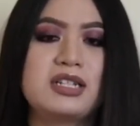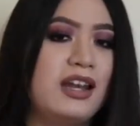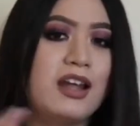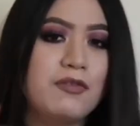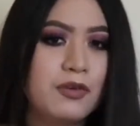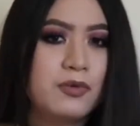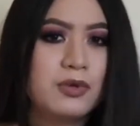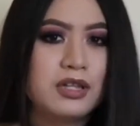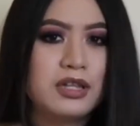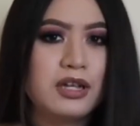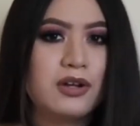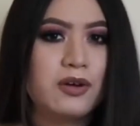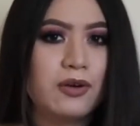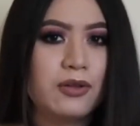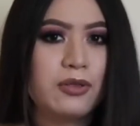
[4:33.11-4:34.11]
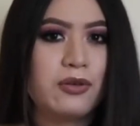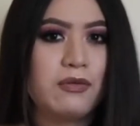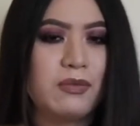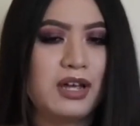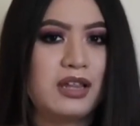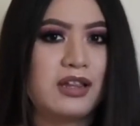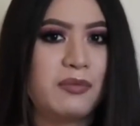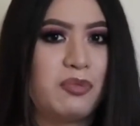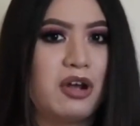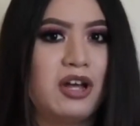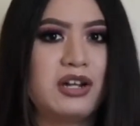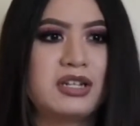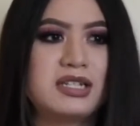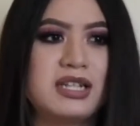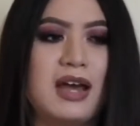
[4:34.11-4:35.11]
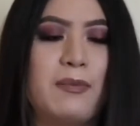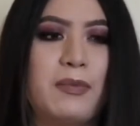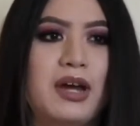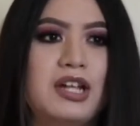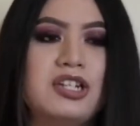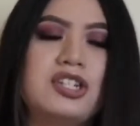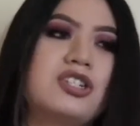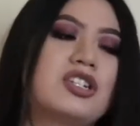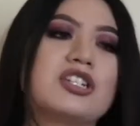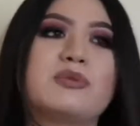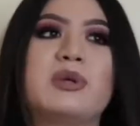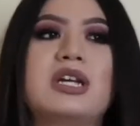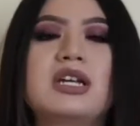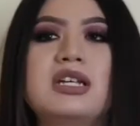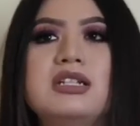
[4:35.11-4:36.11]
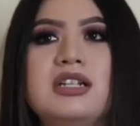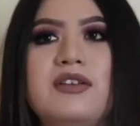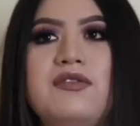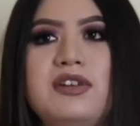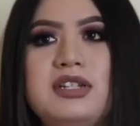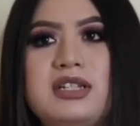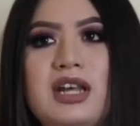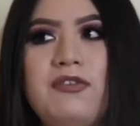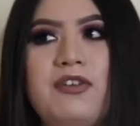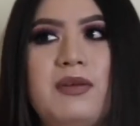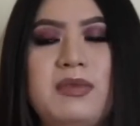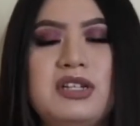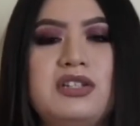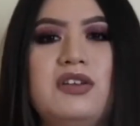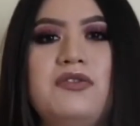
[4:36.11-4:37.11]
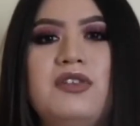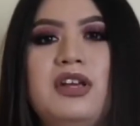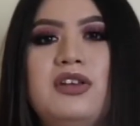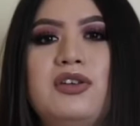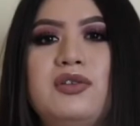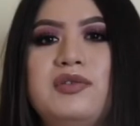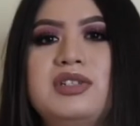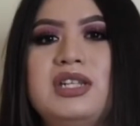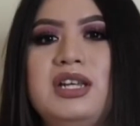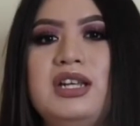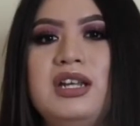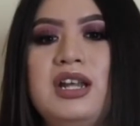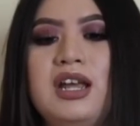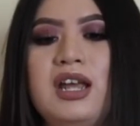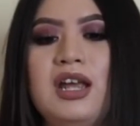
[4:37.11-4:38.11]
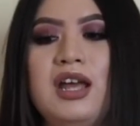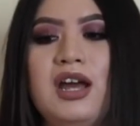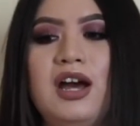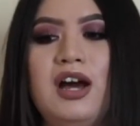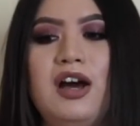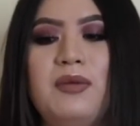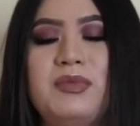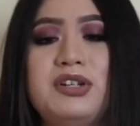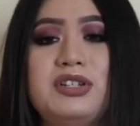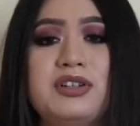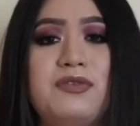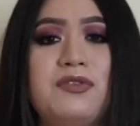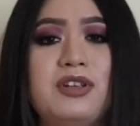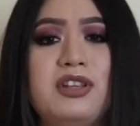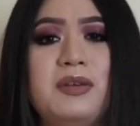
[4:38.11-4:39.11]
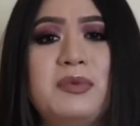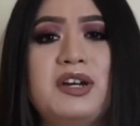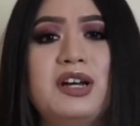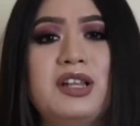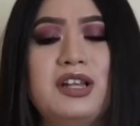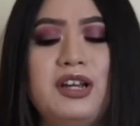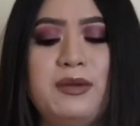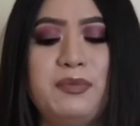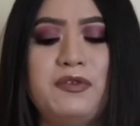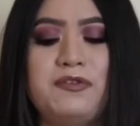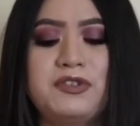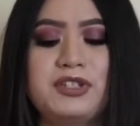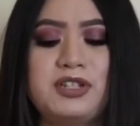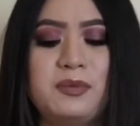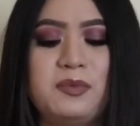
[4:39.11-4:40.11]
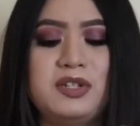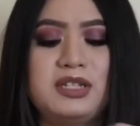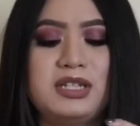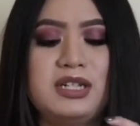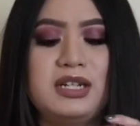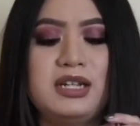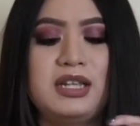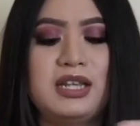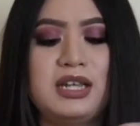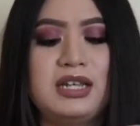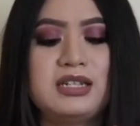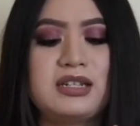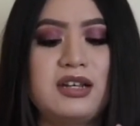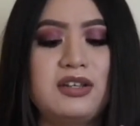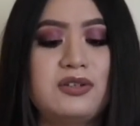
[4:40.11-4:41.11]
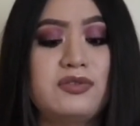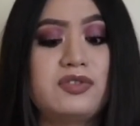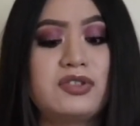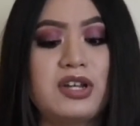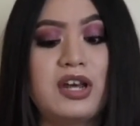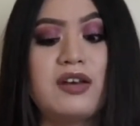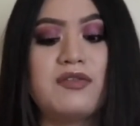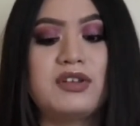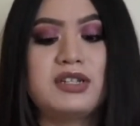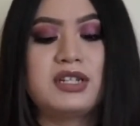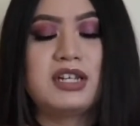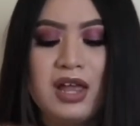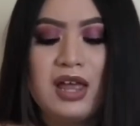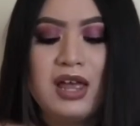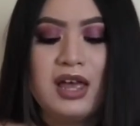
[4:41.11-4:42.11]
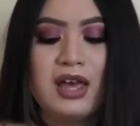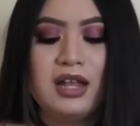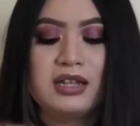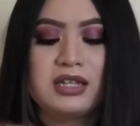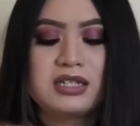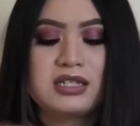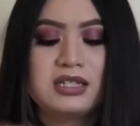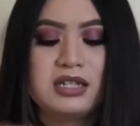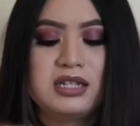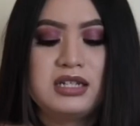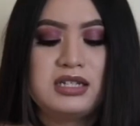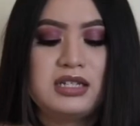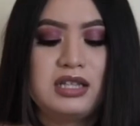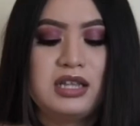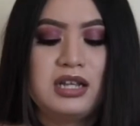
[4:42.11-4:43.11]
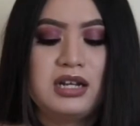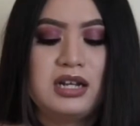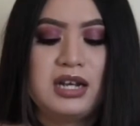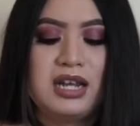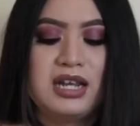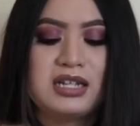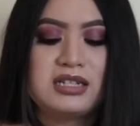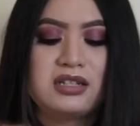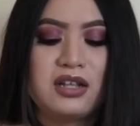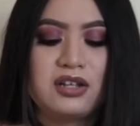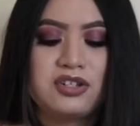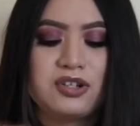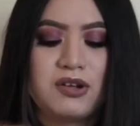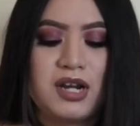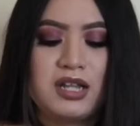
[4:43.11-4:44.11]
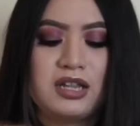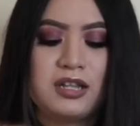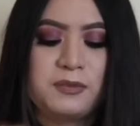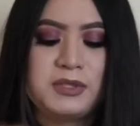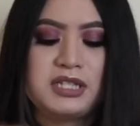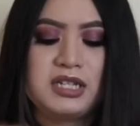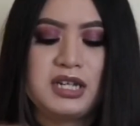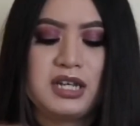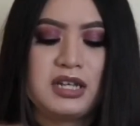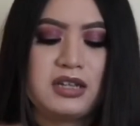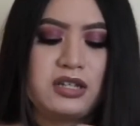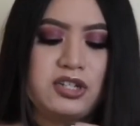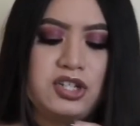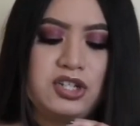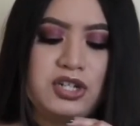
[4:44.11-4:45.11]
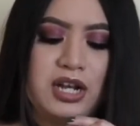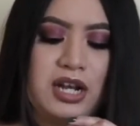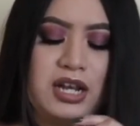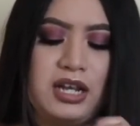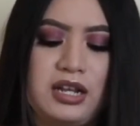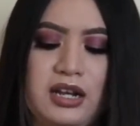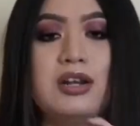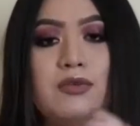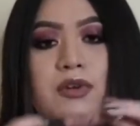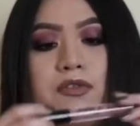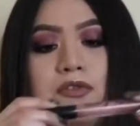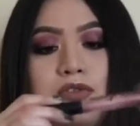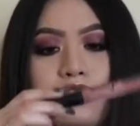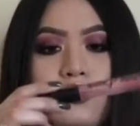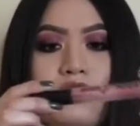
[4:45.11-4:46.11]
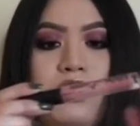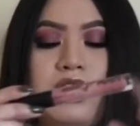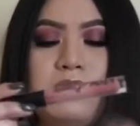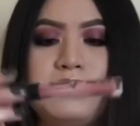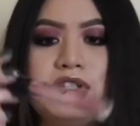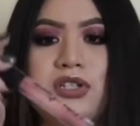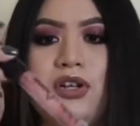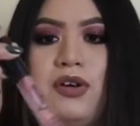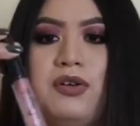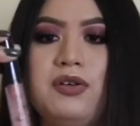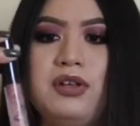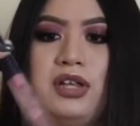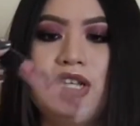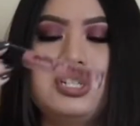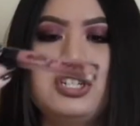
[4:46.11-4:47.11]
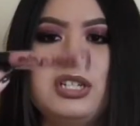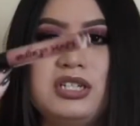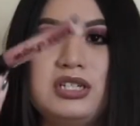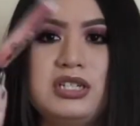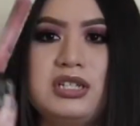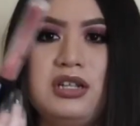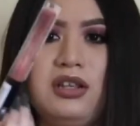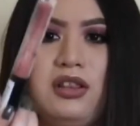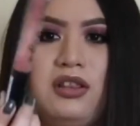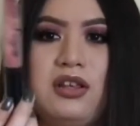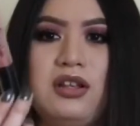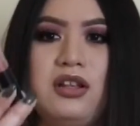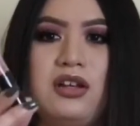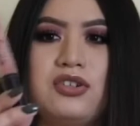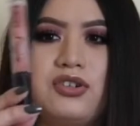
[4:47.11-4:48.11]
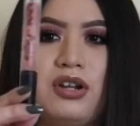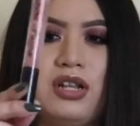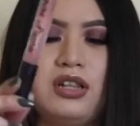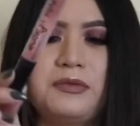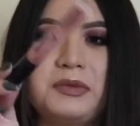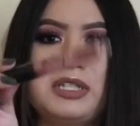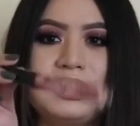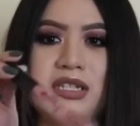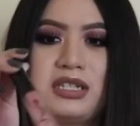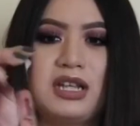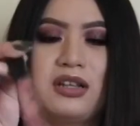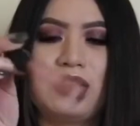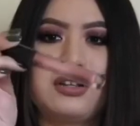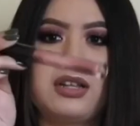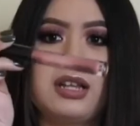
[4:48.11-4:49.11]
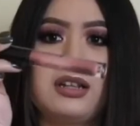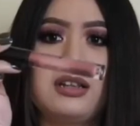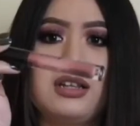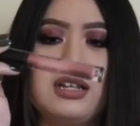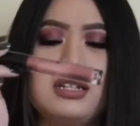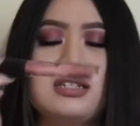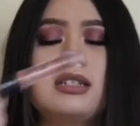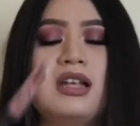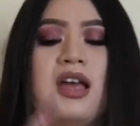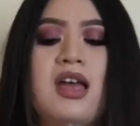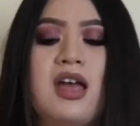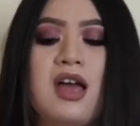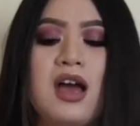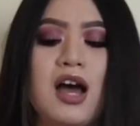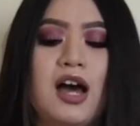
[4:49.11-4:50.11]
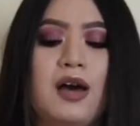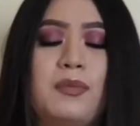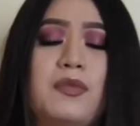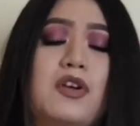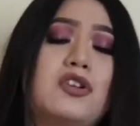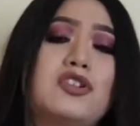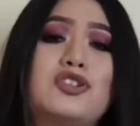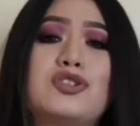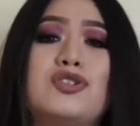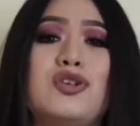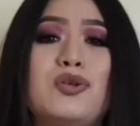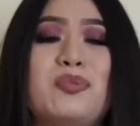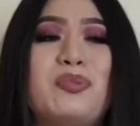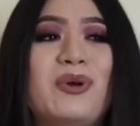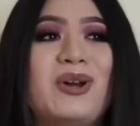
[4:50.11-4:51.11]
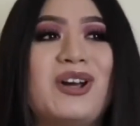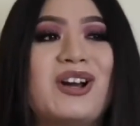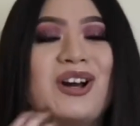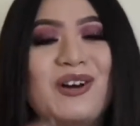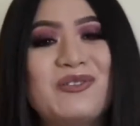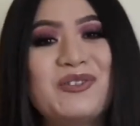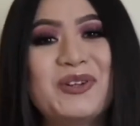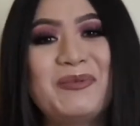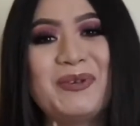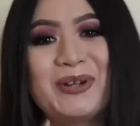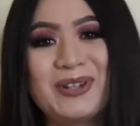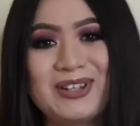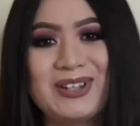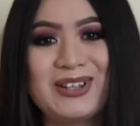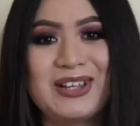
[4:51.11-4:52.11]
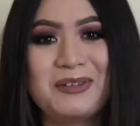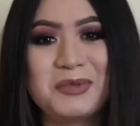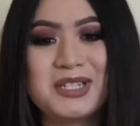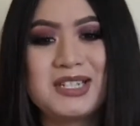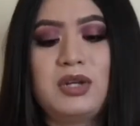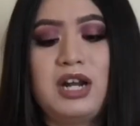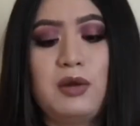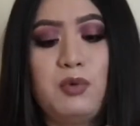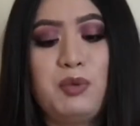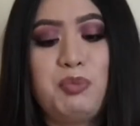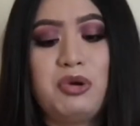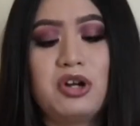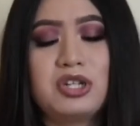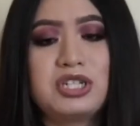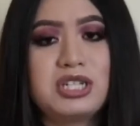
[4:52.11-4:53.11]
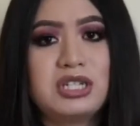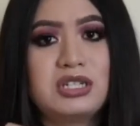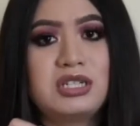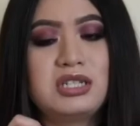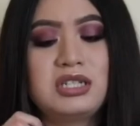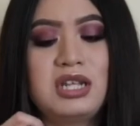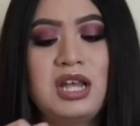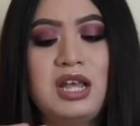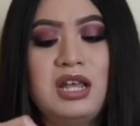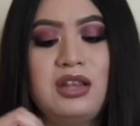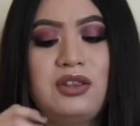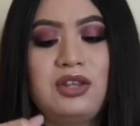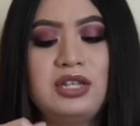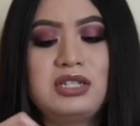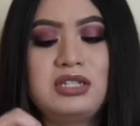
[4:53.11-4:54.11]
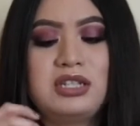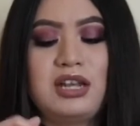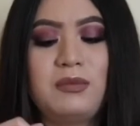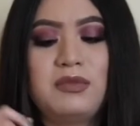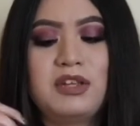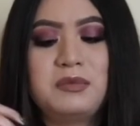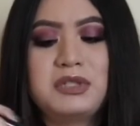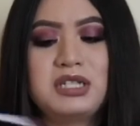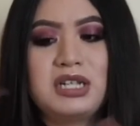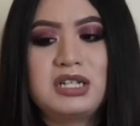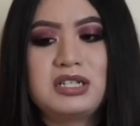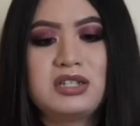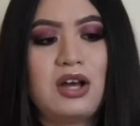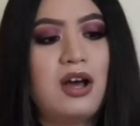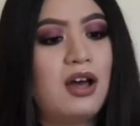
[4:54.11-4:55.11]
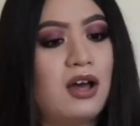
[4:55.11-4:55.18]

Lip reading: I never really go through my lip products that much just because every day I find myself using a different lip color, but for some reason these I used every day. And this is the NYX Lingerie lipstick in the shade Ruffle Trim. So it's just the lingerie lipsticks that look like this. They're super comfortable on the lips. I repurchase these same lipsticks.